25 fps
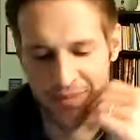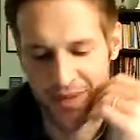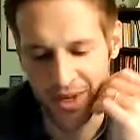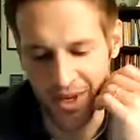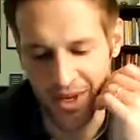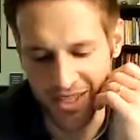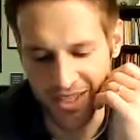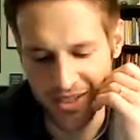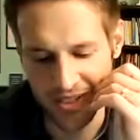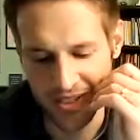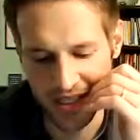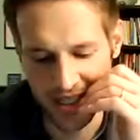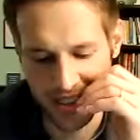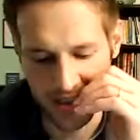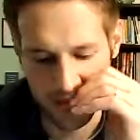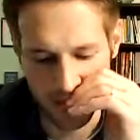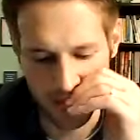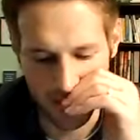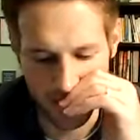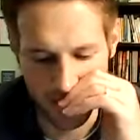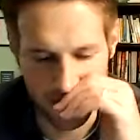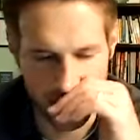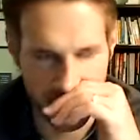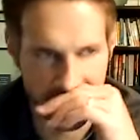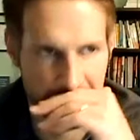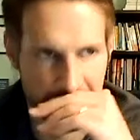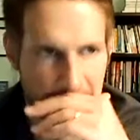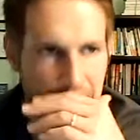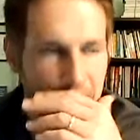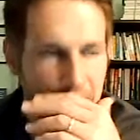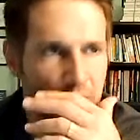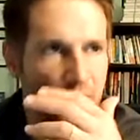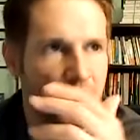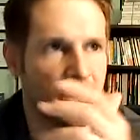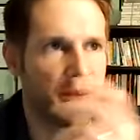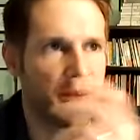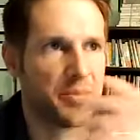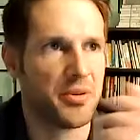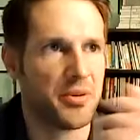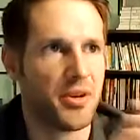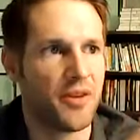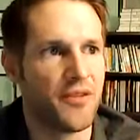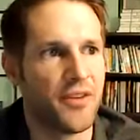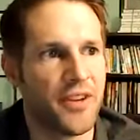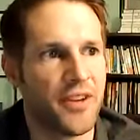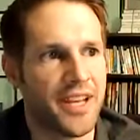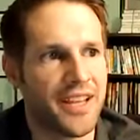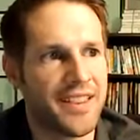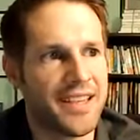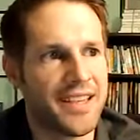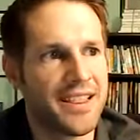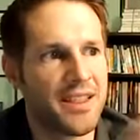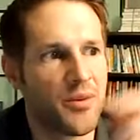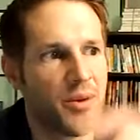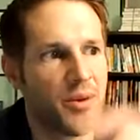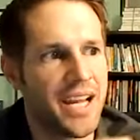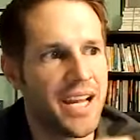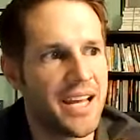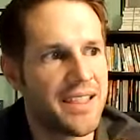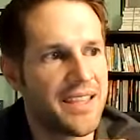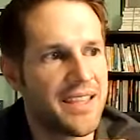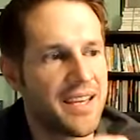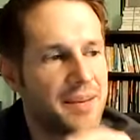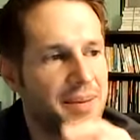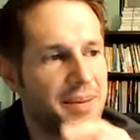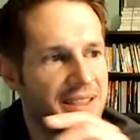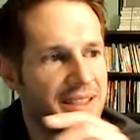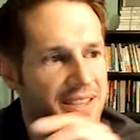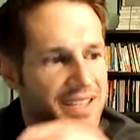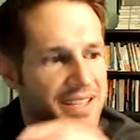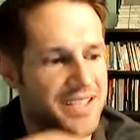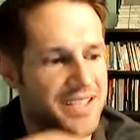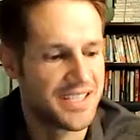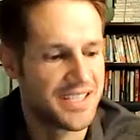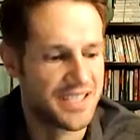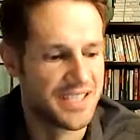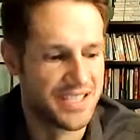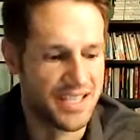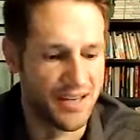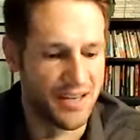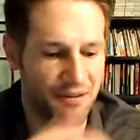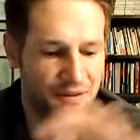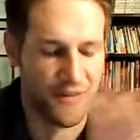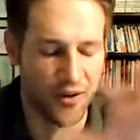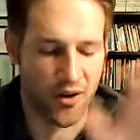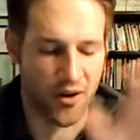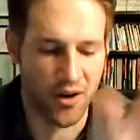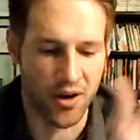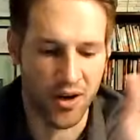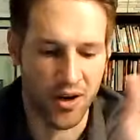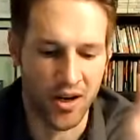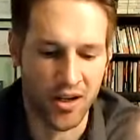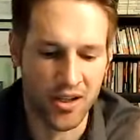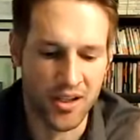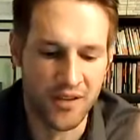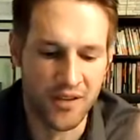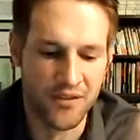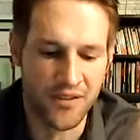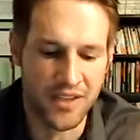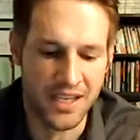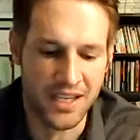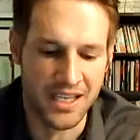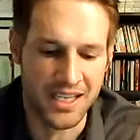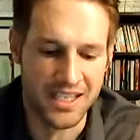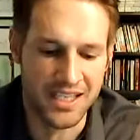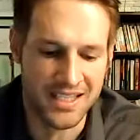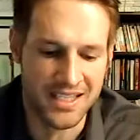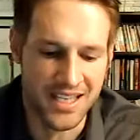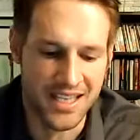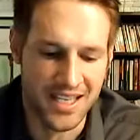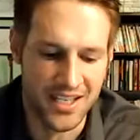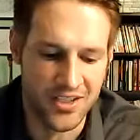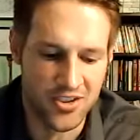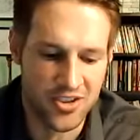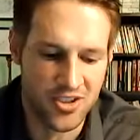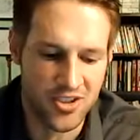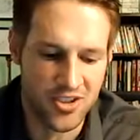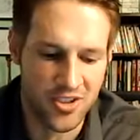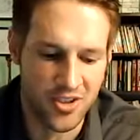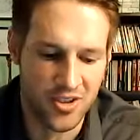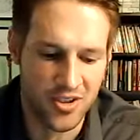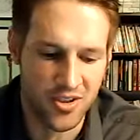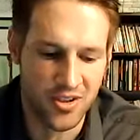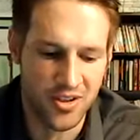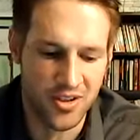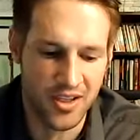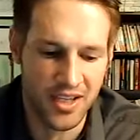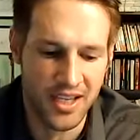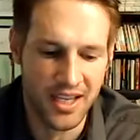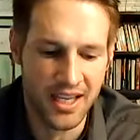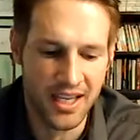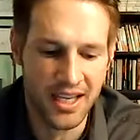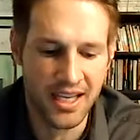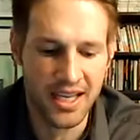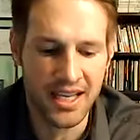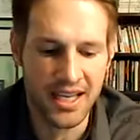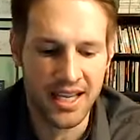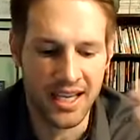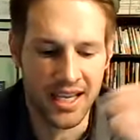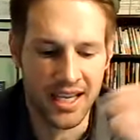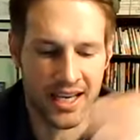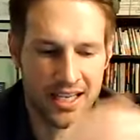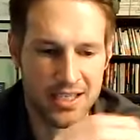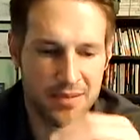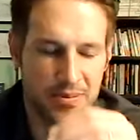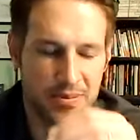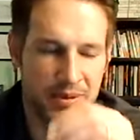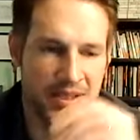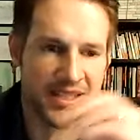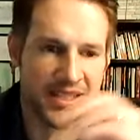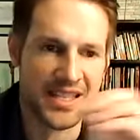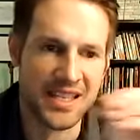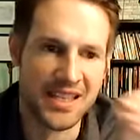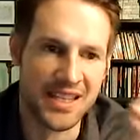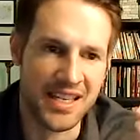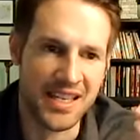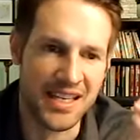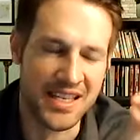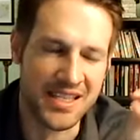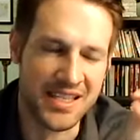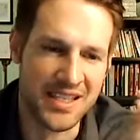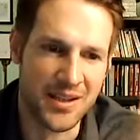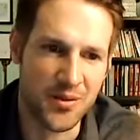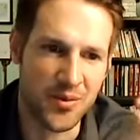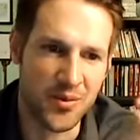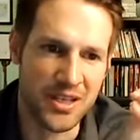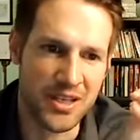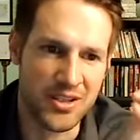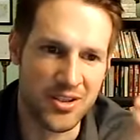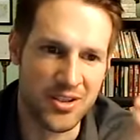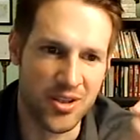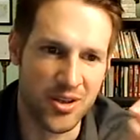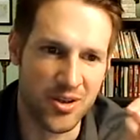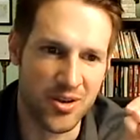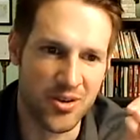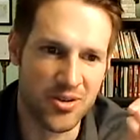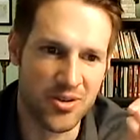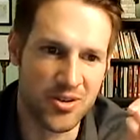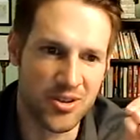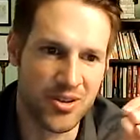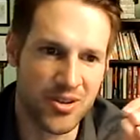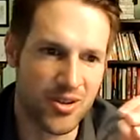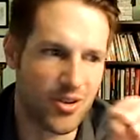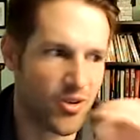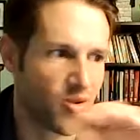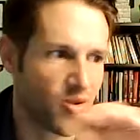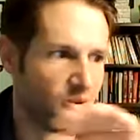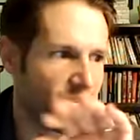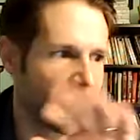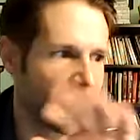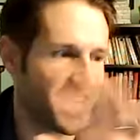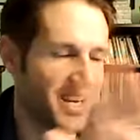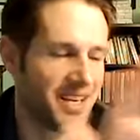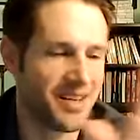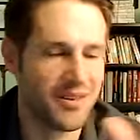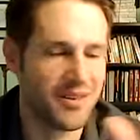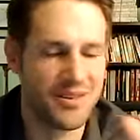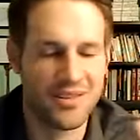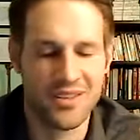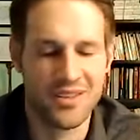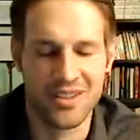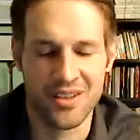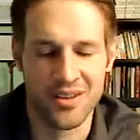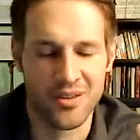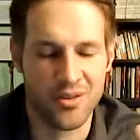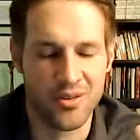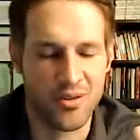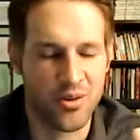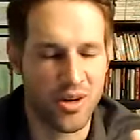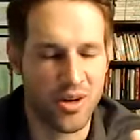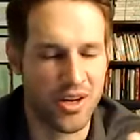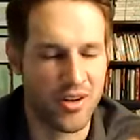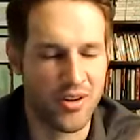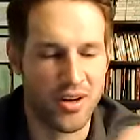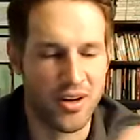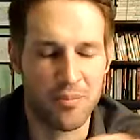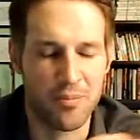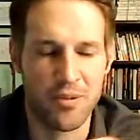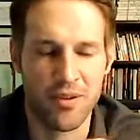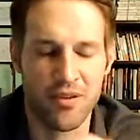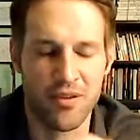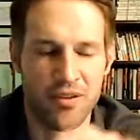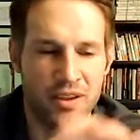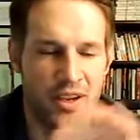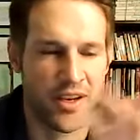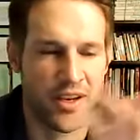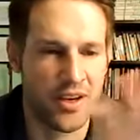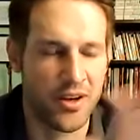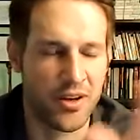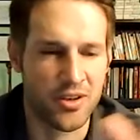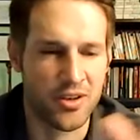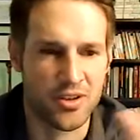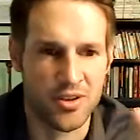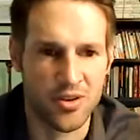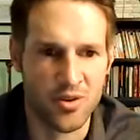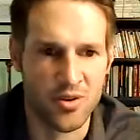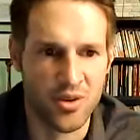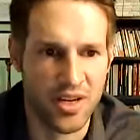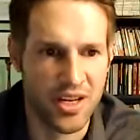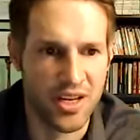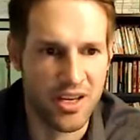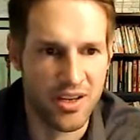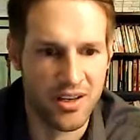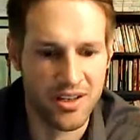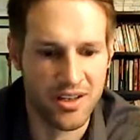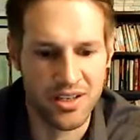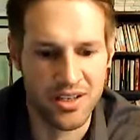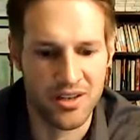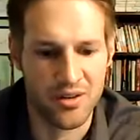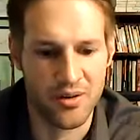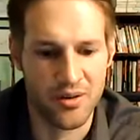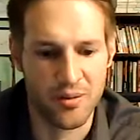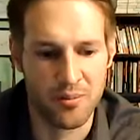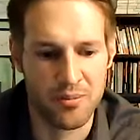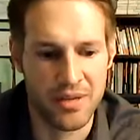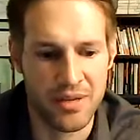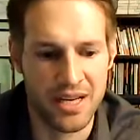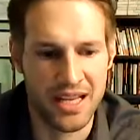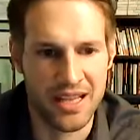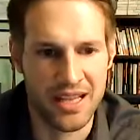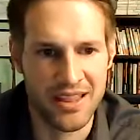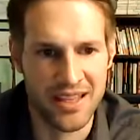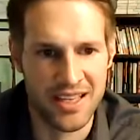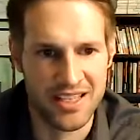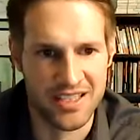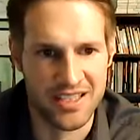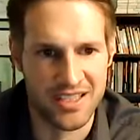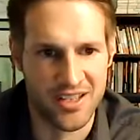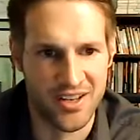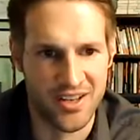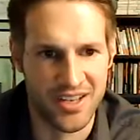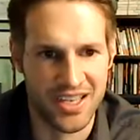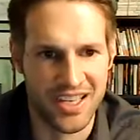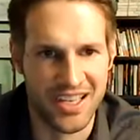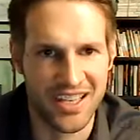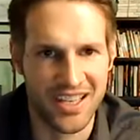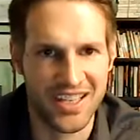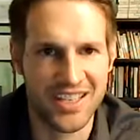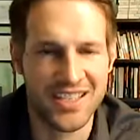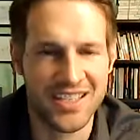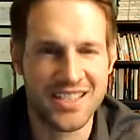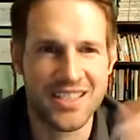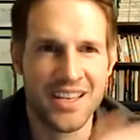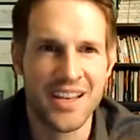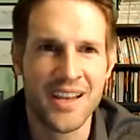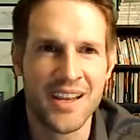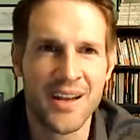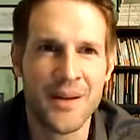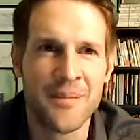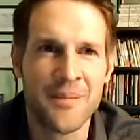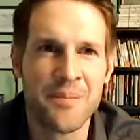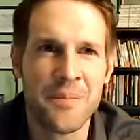No, it's really, really, really beautiful. And I think the way I think about is that for all of the intentional, explicit things that we do to create, greater empathy or to create, many things in our kids,